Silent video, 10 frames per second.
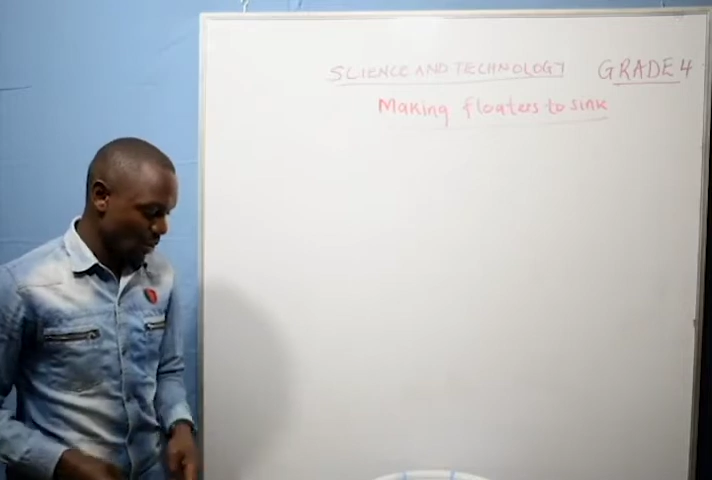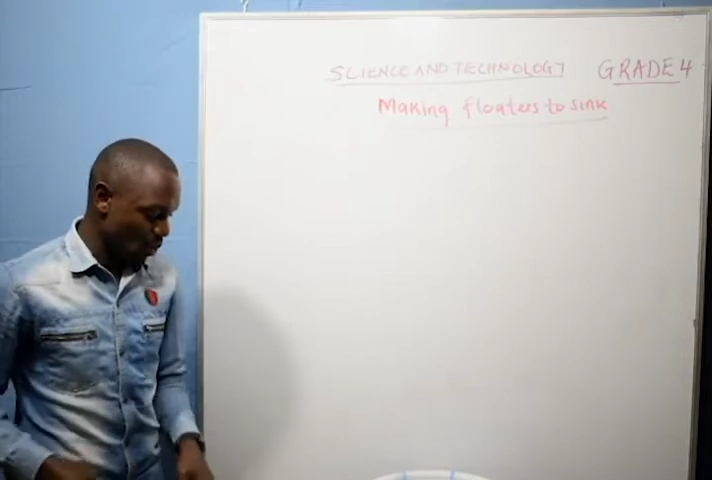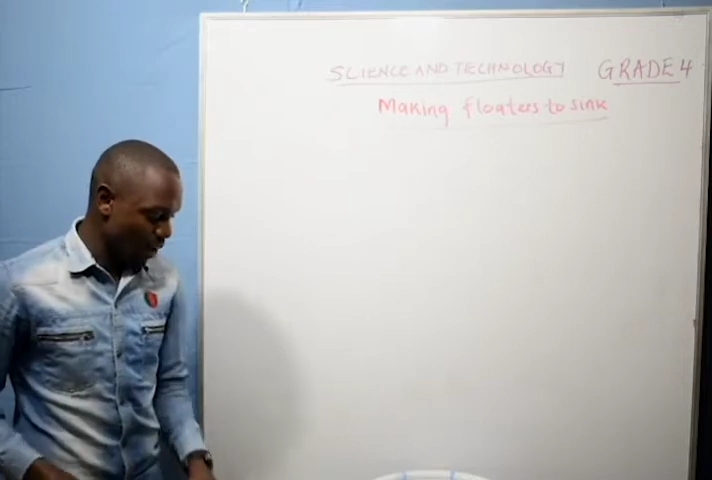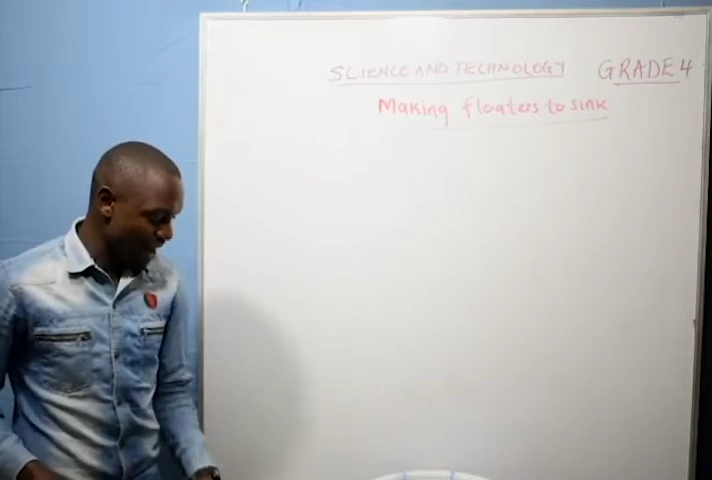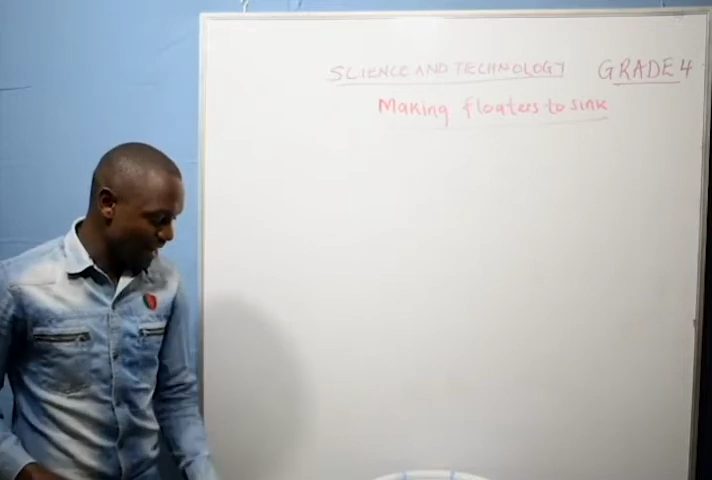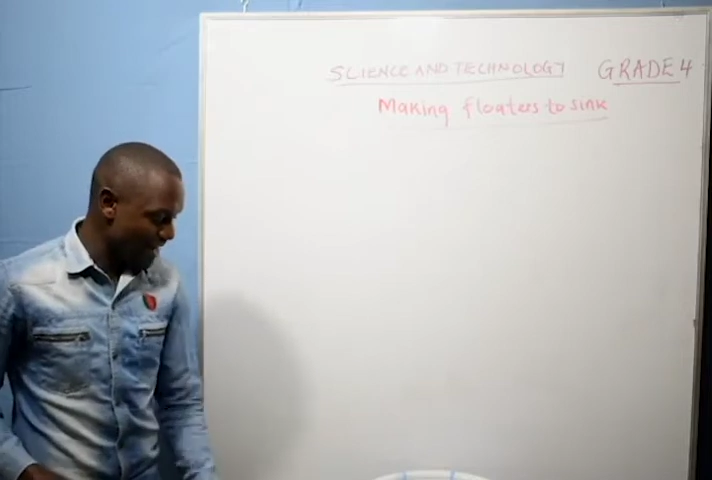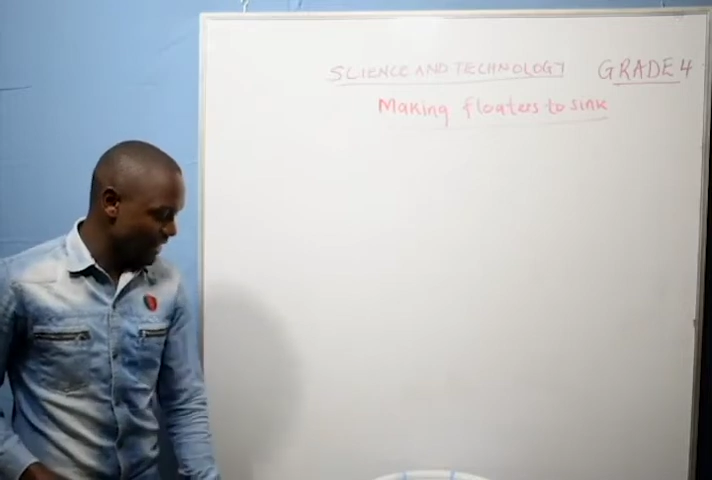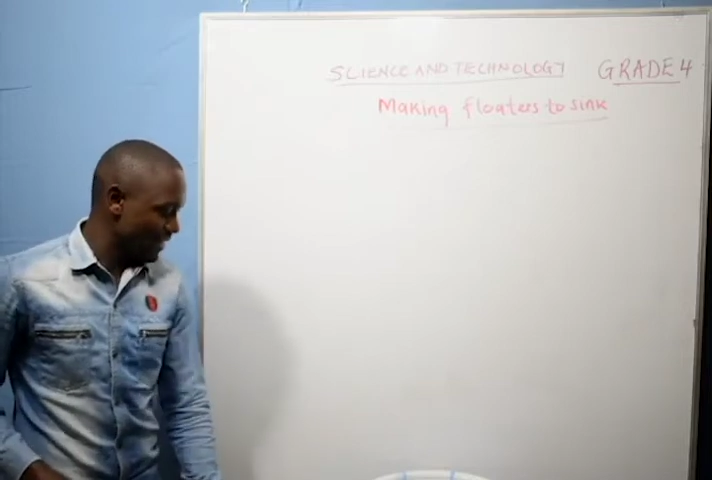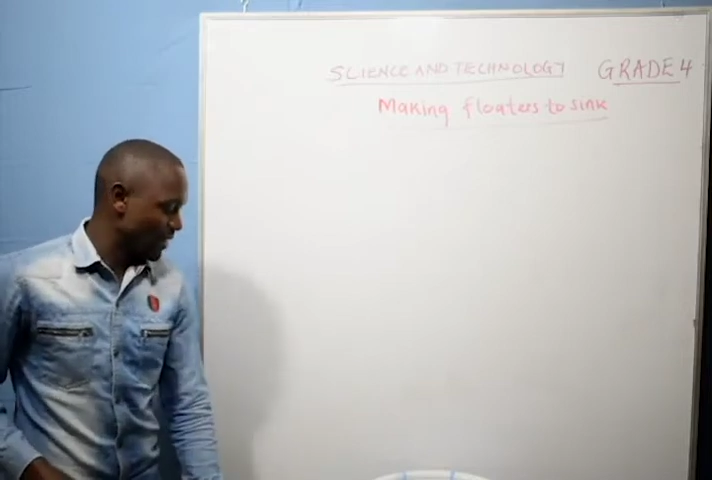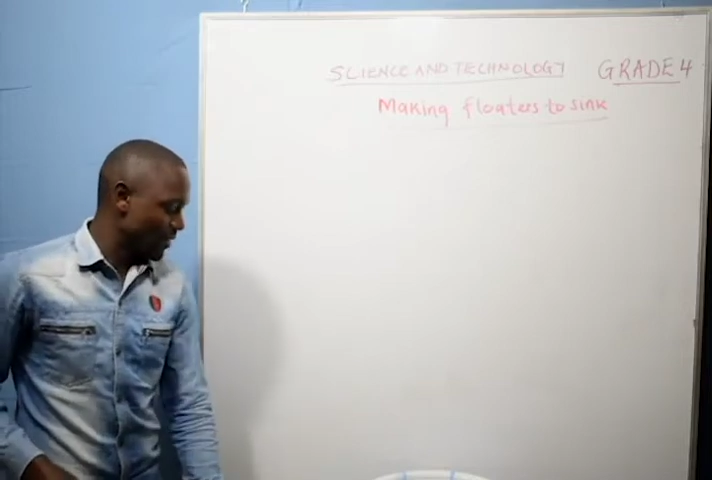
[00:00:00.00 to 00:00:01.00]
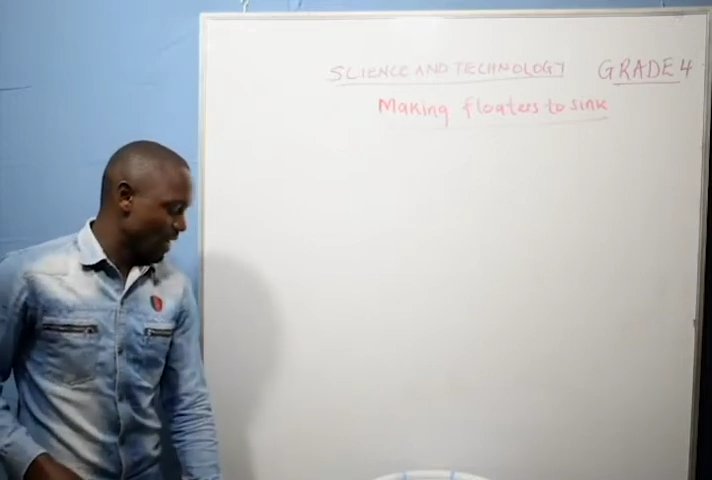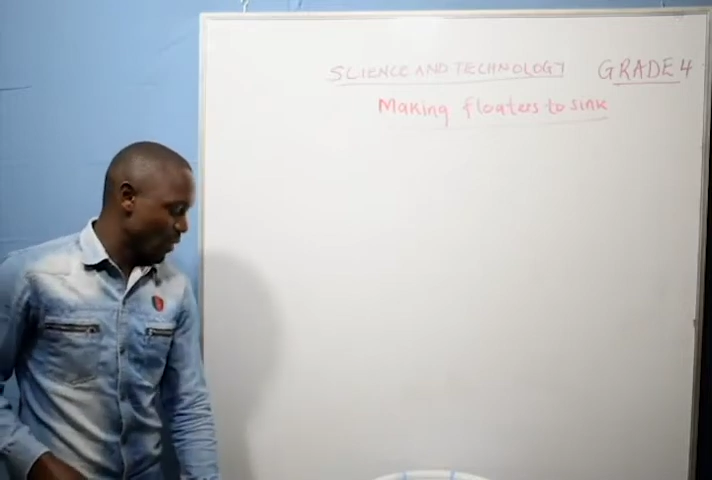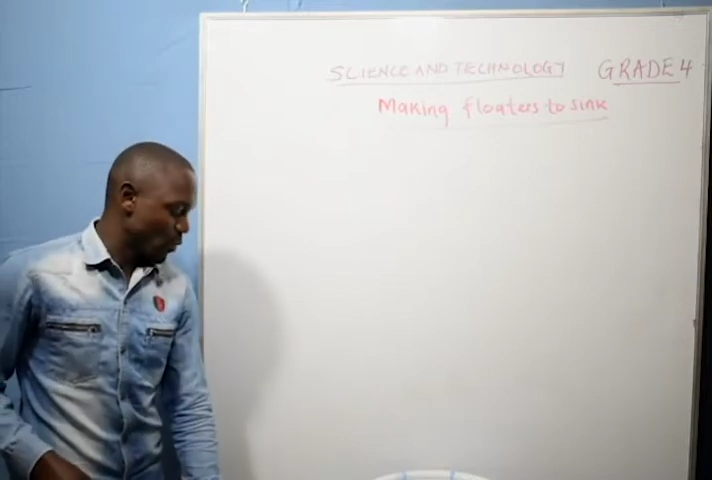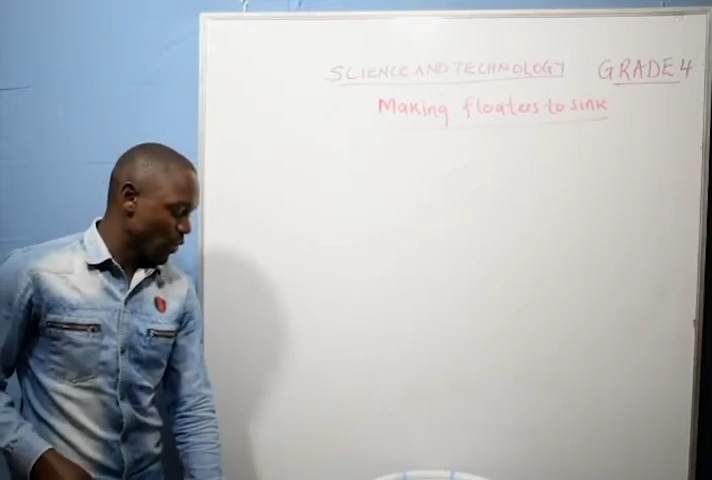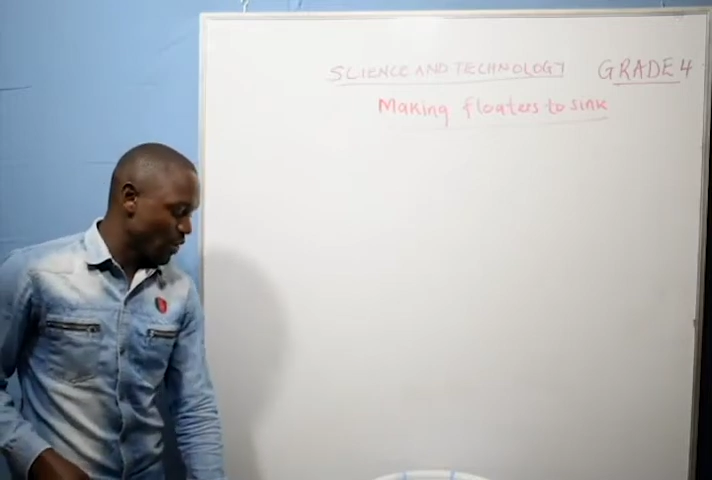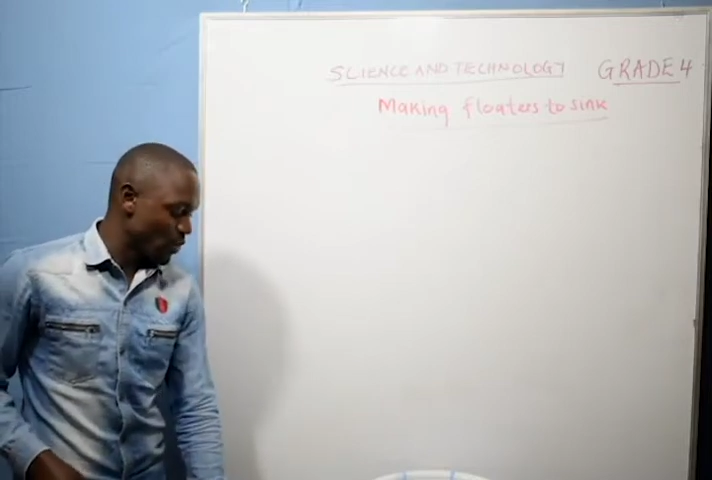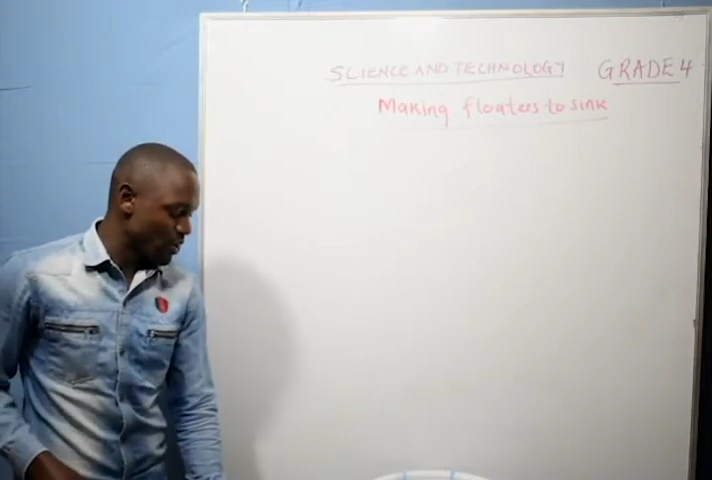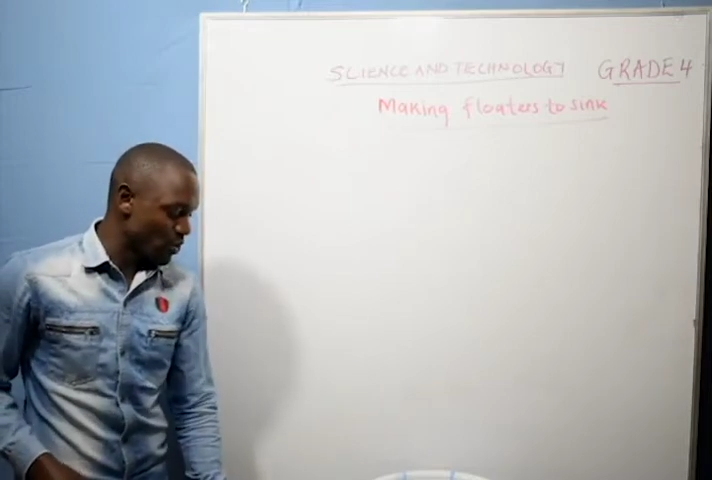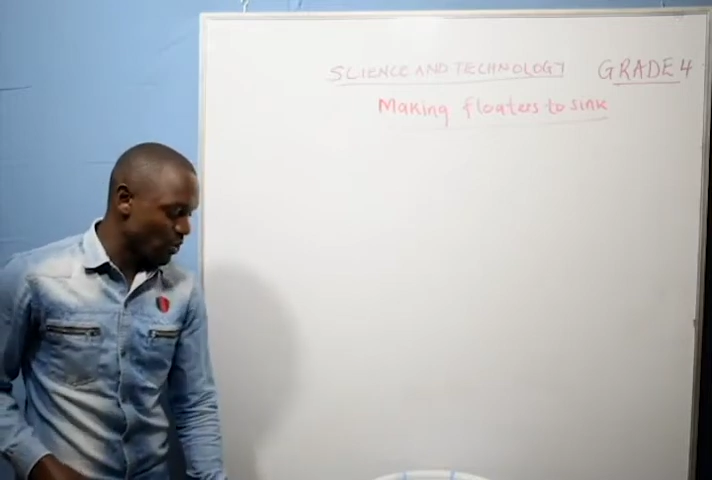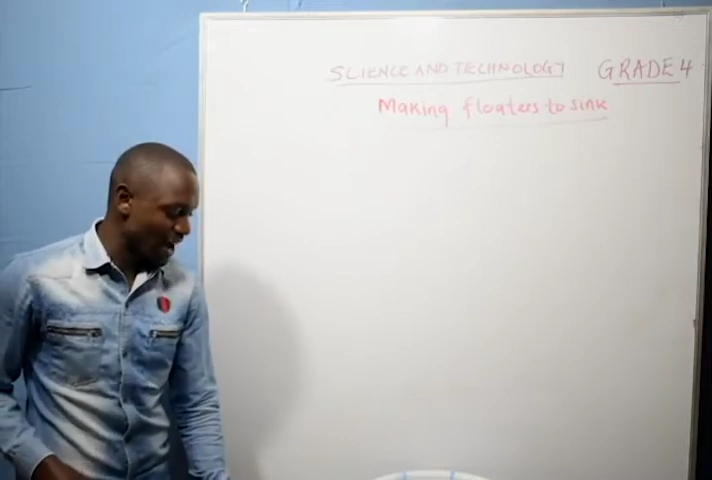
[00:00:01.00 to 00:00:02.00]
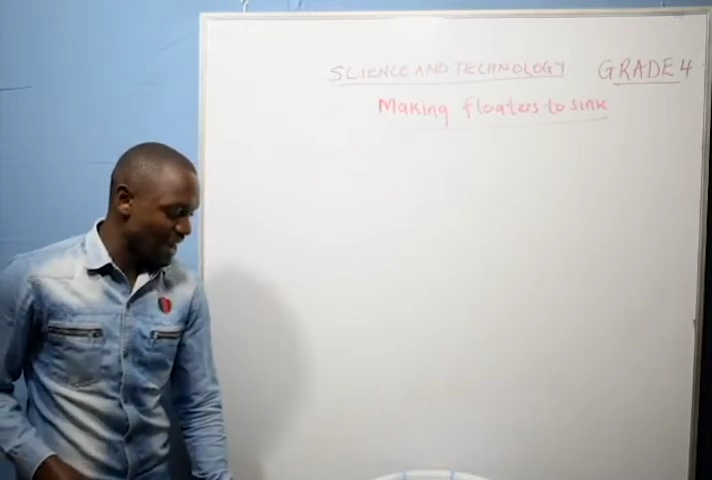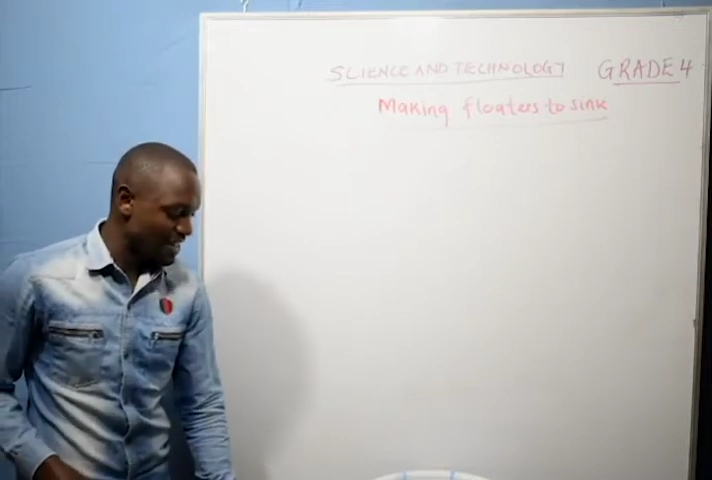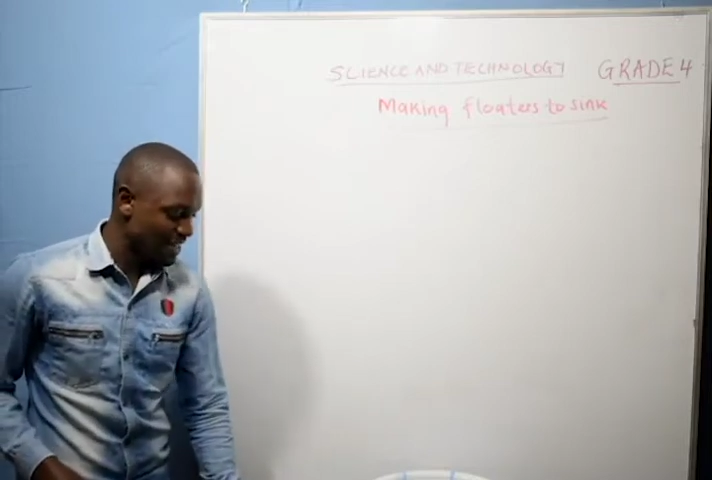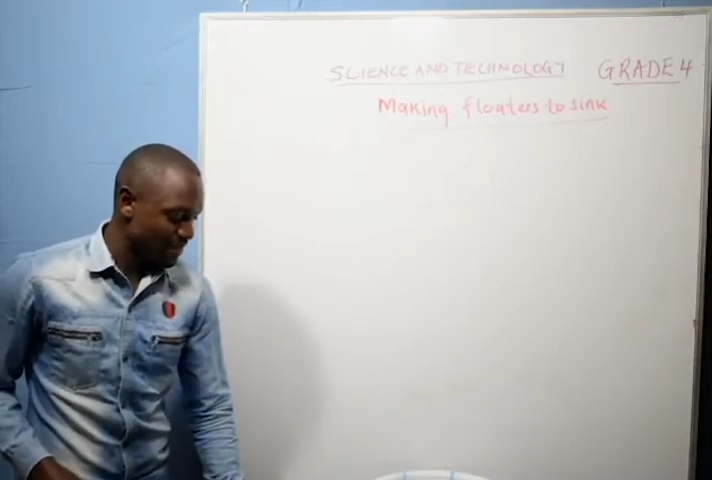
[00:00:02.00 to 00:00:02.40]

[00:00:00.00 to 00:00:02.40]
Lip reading: One, when you look at